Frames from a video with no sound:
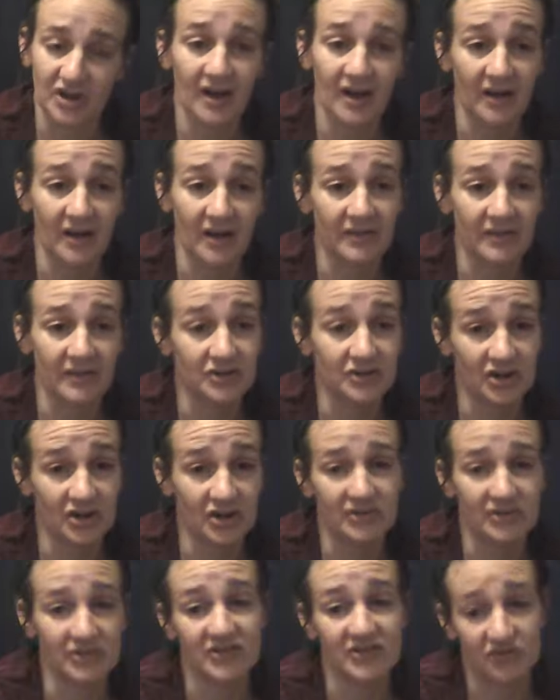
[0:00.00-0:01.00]
The
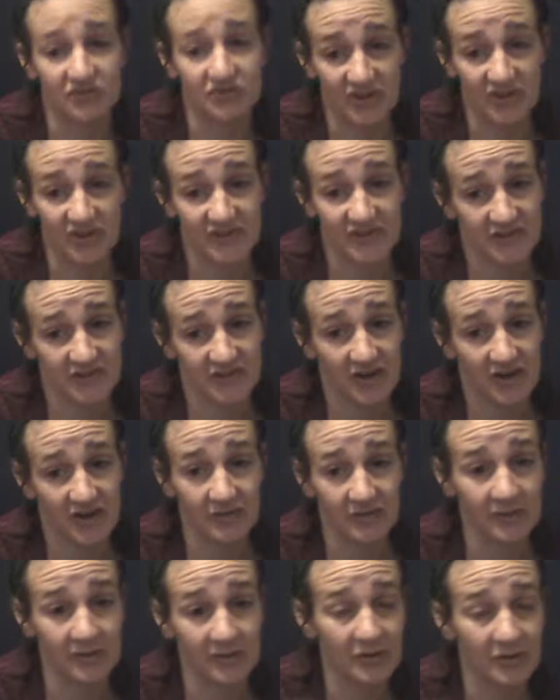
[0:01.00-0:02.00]
Judge, Justice card,
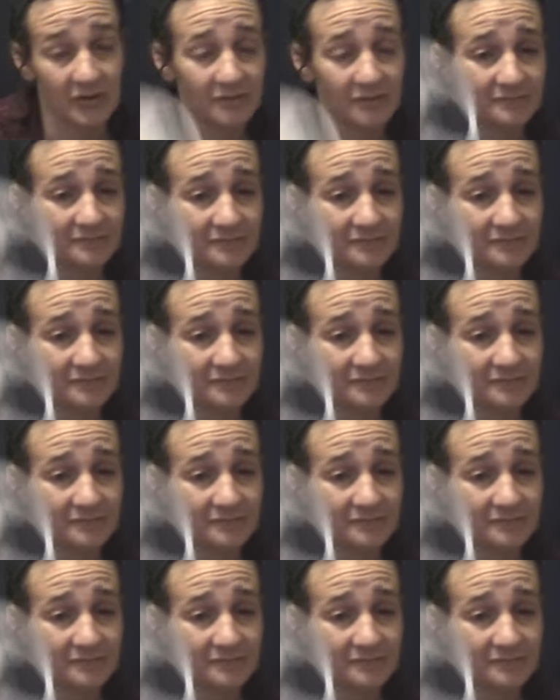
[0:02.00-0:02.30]
Libra.